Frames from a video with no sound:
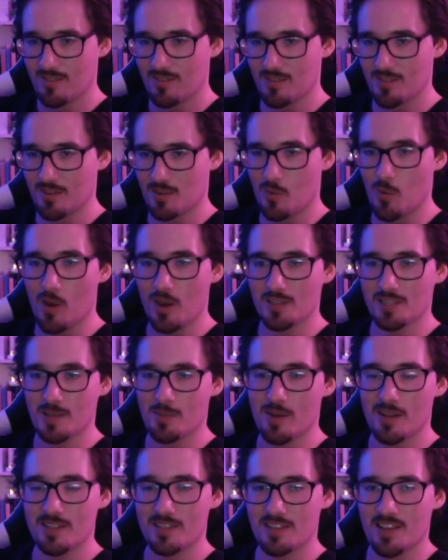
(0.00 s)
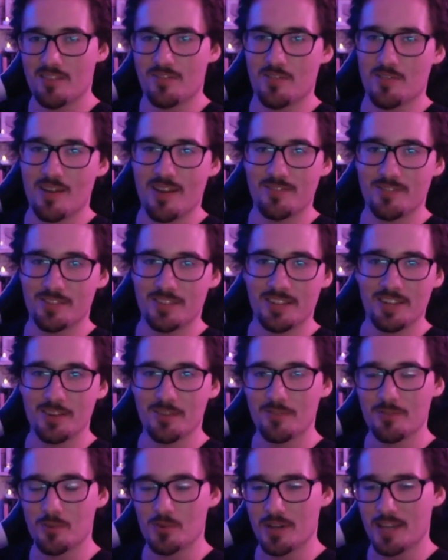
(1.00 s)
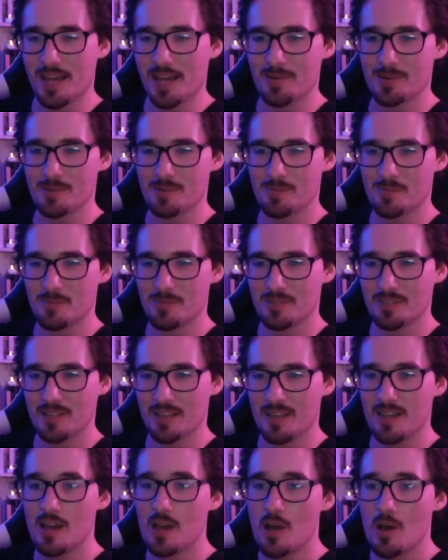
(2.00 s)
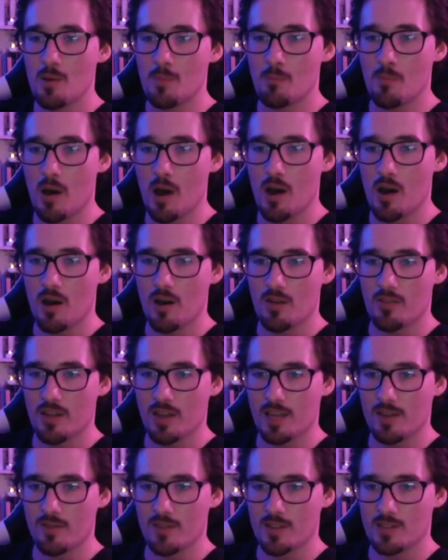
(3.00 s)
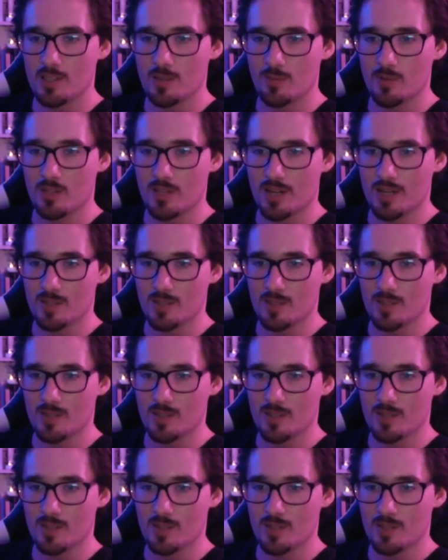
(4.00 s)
quality might suffer after, 40 hours, but we'll see. Ma, thank you for that super chat as